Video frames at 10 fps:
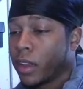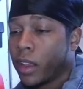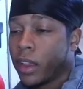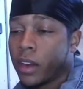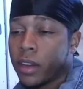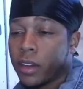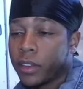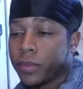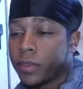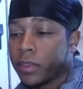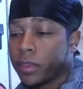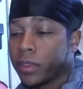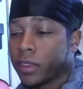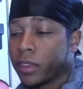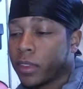And the
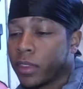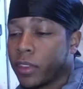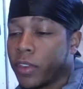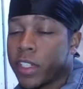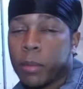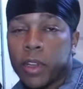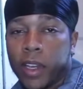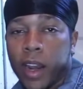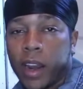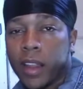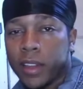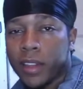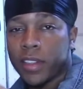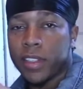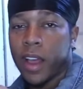reason I'm looking at it like
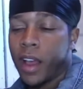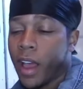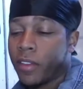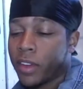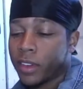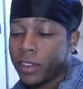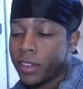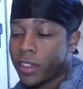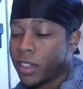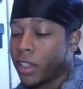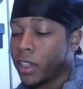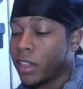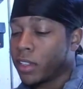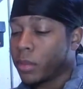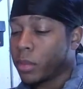this because I haven't seen
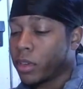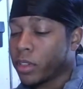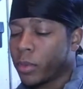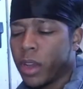these in person.